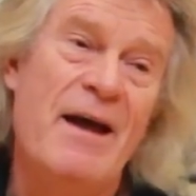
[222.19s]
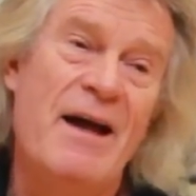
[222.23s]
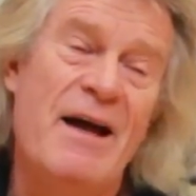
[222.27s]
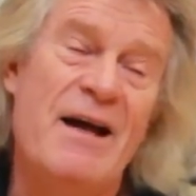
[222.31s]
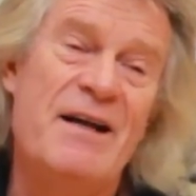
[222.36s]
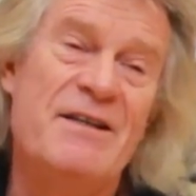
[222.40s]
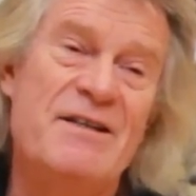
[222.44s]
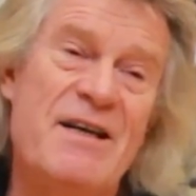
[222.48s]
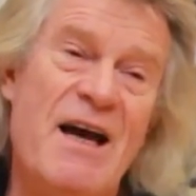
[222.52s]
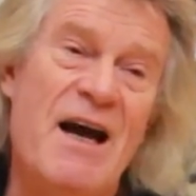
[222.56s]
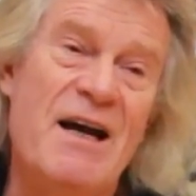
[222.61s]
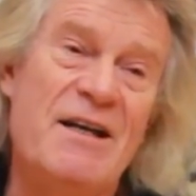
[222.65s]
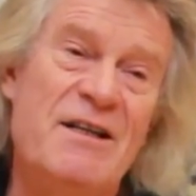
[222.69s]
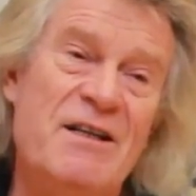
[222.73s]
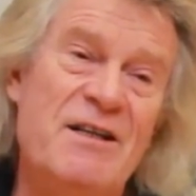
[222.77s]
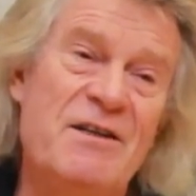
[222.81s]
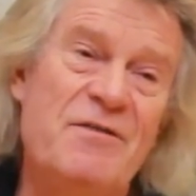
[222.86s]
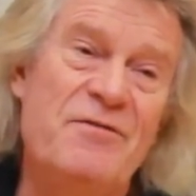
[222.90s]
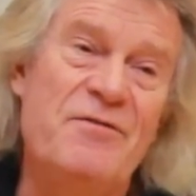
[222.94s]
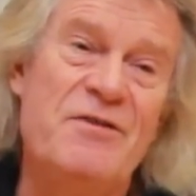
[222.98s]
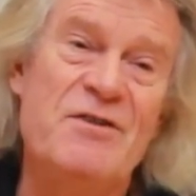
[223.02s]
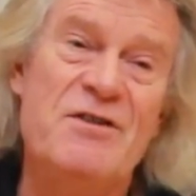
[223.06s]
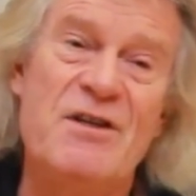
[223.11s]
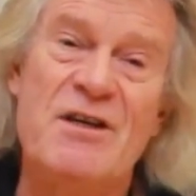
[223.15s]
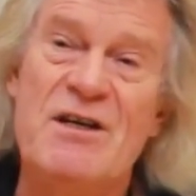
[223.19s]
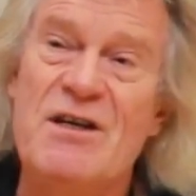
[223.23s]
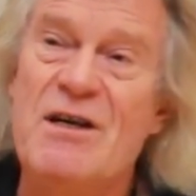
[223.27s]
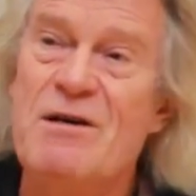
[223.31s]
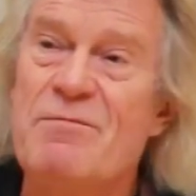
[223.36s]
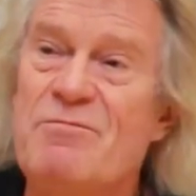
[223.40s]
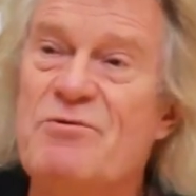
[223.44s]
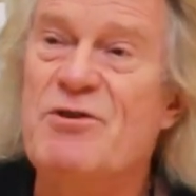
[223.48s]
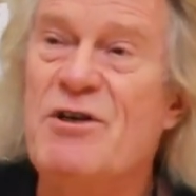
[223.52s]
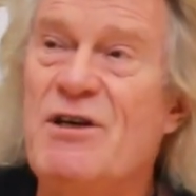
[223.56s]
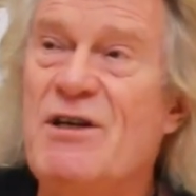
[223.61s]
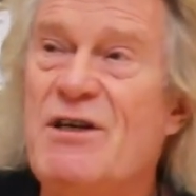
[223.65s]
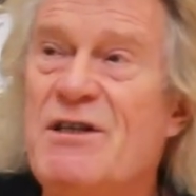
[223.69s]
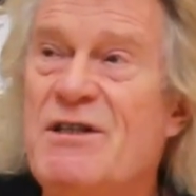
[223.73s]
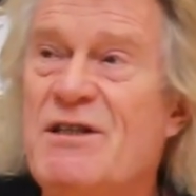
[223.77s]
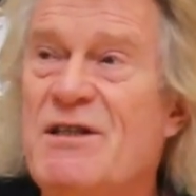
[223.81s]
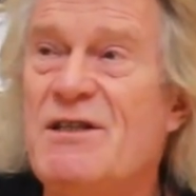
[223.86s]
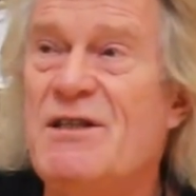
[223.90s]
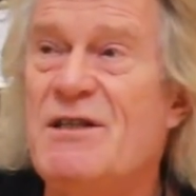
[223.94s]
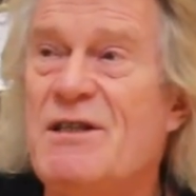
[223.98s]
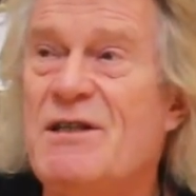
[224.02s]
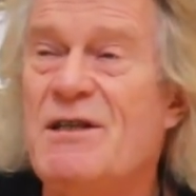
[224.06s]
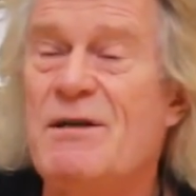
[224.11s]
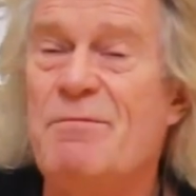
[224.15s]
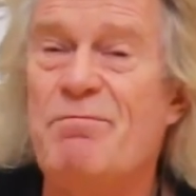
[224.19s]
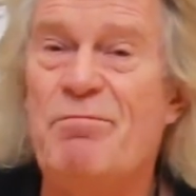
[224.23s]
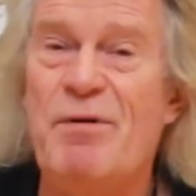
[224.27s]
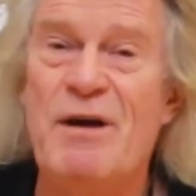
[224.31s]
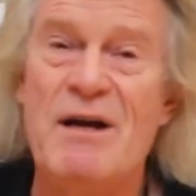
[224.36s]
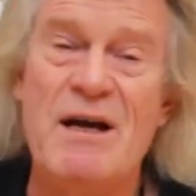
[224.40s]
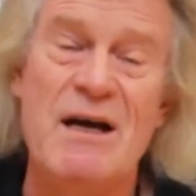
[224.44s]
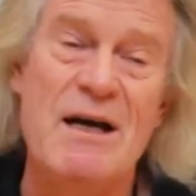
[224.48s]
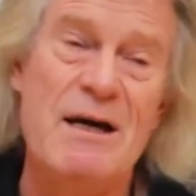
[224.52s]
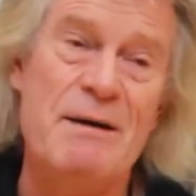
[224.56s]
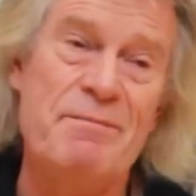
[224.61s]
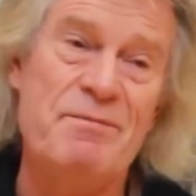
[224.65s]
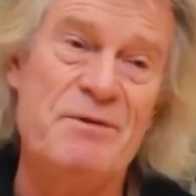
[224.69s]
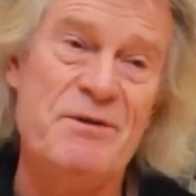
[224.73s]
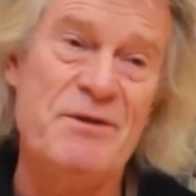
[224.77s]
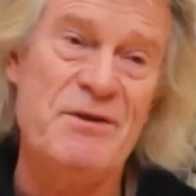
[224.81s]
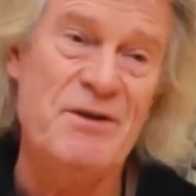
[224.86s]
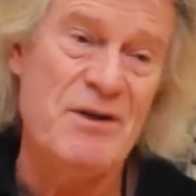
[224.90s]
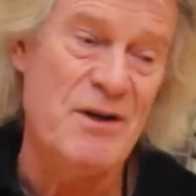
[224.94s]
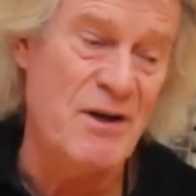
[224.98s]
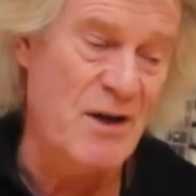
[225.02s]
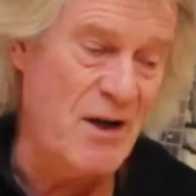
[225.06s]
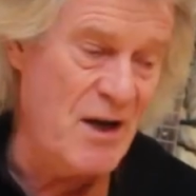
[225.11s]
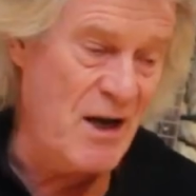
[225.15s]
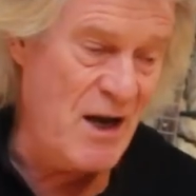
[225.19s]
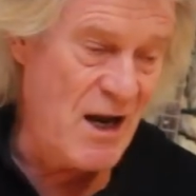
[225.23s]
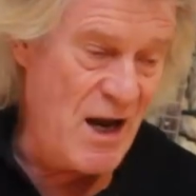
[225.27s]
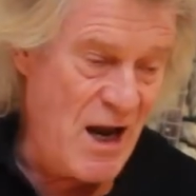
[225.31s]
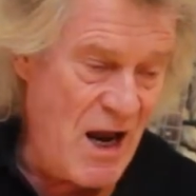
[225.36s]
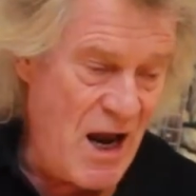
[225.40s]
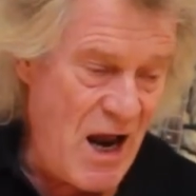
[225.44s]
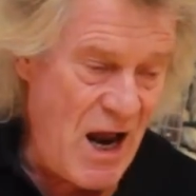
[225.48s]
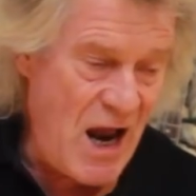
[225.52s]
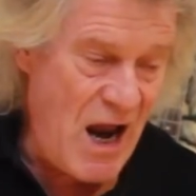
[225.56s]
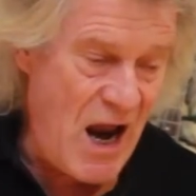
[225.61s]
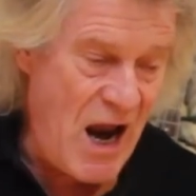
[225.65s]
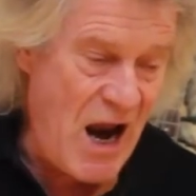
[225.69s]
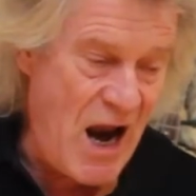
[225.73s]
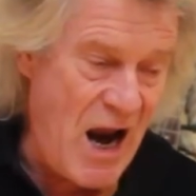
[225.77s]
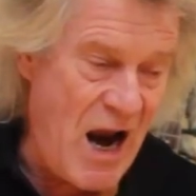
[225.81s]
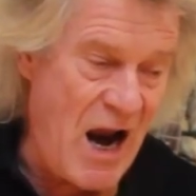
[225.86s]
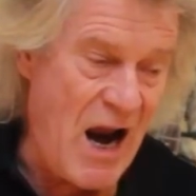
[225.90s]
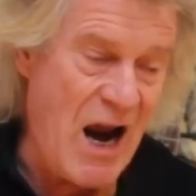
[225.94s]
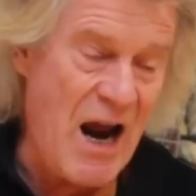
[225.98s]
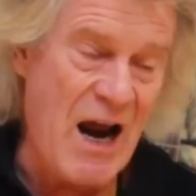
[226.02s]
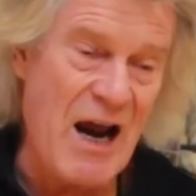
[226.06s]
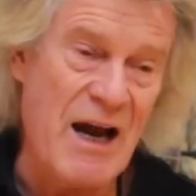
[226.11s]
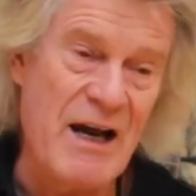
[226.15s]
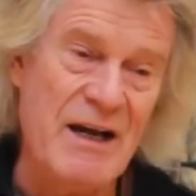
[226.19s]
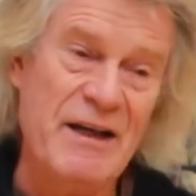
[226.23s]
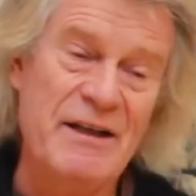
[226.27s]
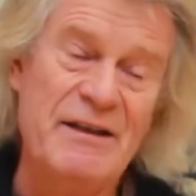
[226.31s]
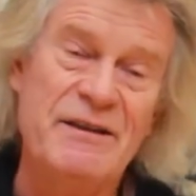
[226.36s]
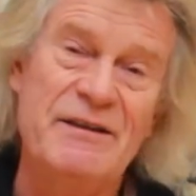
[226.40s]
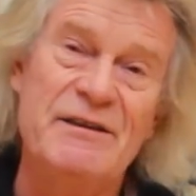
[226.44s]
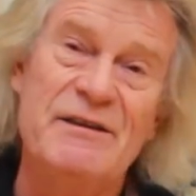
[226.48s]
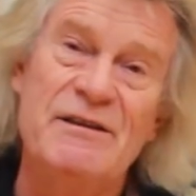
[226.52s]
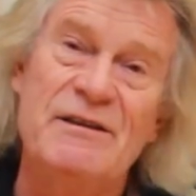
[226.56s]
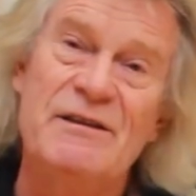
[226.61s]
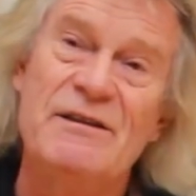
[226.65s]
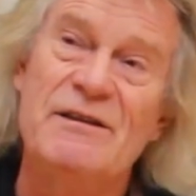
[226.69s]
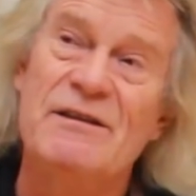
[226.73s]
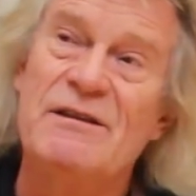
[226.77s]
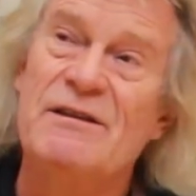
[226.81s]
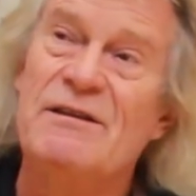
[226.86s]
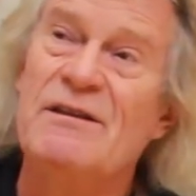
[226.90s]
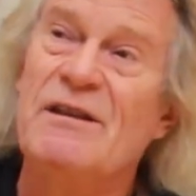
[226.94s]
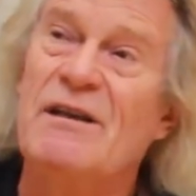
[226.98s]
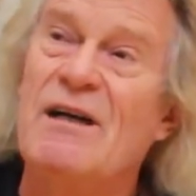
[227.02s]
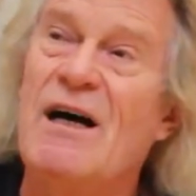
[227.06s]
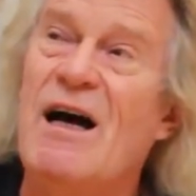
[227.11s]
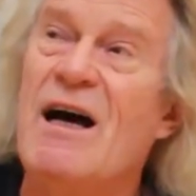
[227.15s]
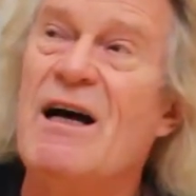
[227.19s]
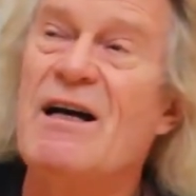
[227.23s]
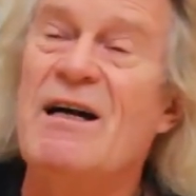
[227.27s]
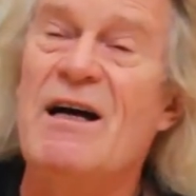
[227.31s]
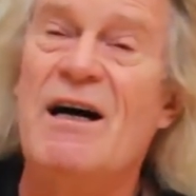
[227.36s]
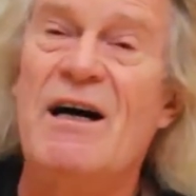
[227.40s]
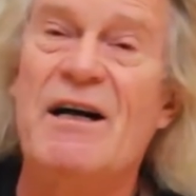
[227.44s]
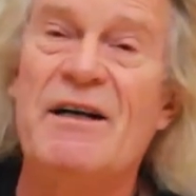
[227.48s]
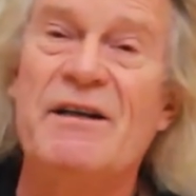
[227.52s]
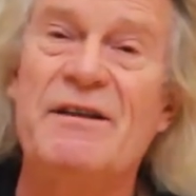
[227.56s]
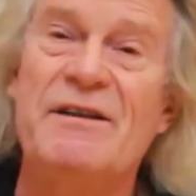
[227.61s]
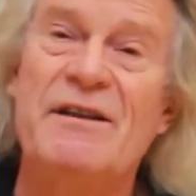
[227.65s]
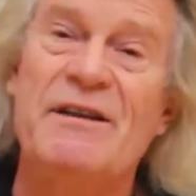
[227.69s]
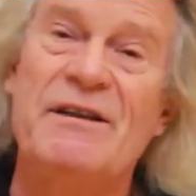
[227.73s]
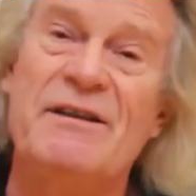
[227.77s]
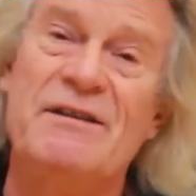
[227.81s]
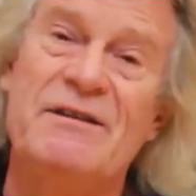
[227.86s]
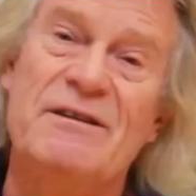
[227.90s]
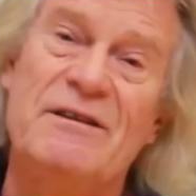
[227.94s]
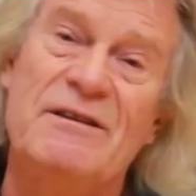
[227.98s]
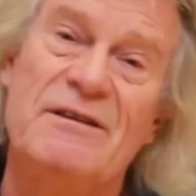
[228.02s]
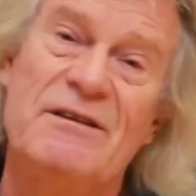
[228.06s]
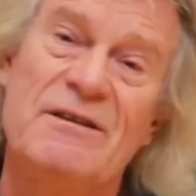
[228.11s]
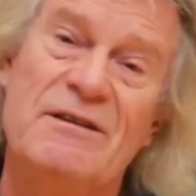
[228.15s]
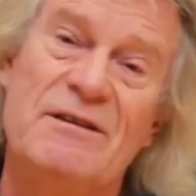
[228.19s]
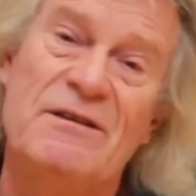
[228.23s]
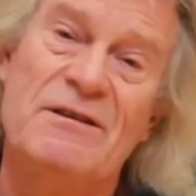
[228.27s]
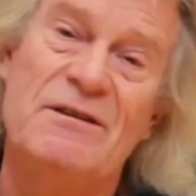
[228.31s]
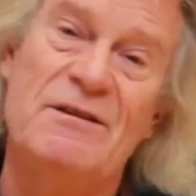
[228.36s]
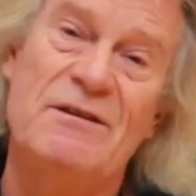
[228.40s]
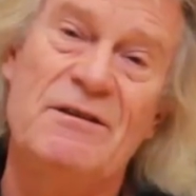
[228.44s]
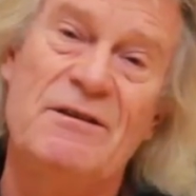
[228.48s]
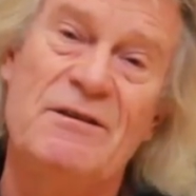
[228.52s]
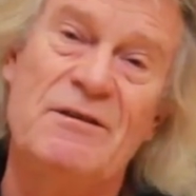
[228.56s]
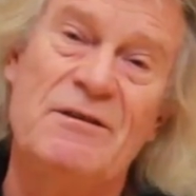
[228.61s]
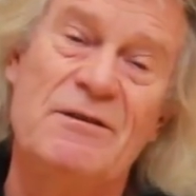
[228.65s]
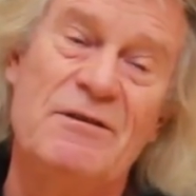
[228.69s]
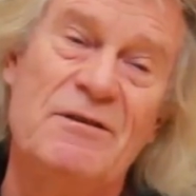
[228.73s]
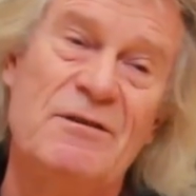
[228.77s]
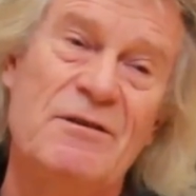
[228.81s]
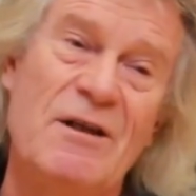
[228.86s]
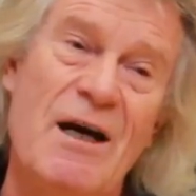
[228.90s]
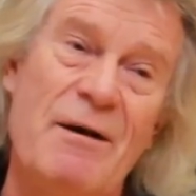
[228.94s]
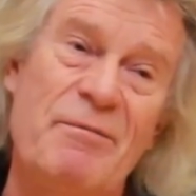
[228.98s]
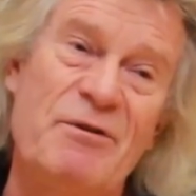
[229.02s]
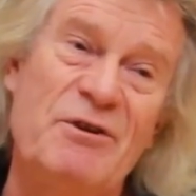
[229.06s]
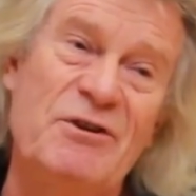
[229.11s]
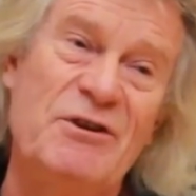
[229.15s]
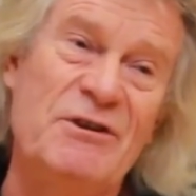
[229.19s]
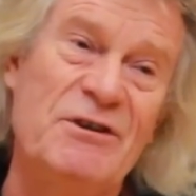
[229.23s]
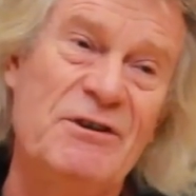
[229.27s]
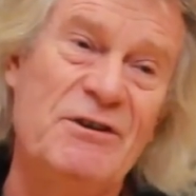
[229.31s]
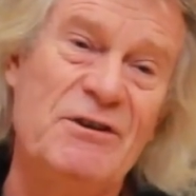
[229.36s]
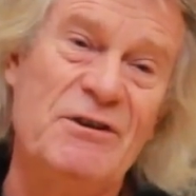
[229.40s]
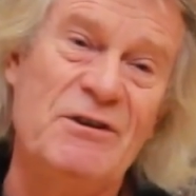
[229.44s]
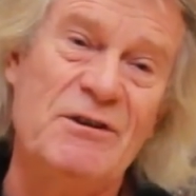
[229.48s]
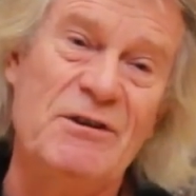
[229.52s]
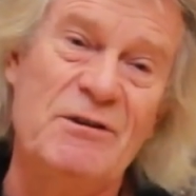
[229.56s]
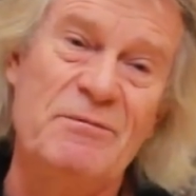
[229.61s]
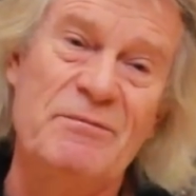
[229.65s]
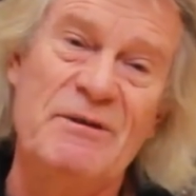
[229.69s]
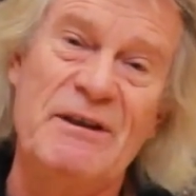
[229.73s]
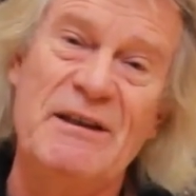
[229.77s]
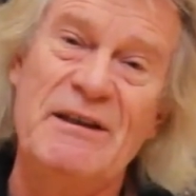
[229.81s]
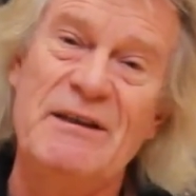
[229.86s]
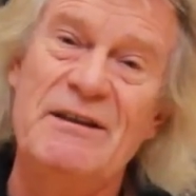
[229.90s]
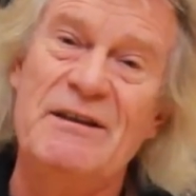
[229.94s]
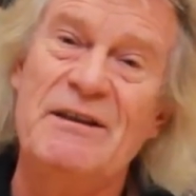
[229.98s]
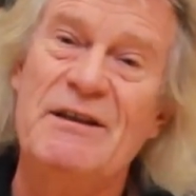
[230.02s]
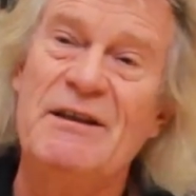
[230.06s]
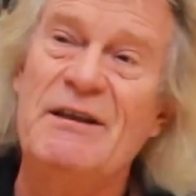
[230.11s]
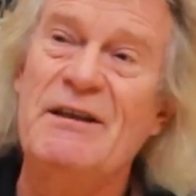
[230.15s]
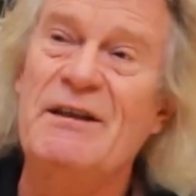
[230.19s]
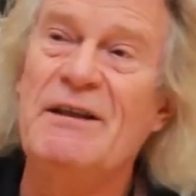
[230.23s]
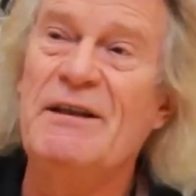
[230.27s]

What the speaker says: It's active with EMGs, pickups, and I got it as a rubbish instrument,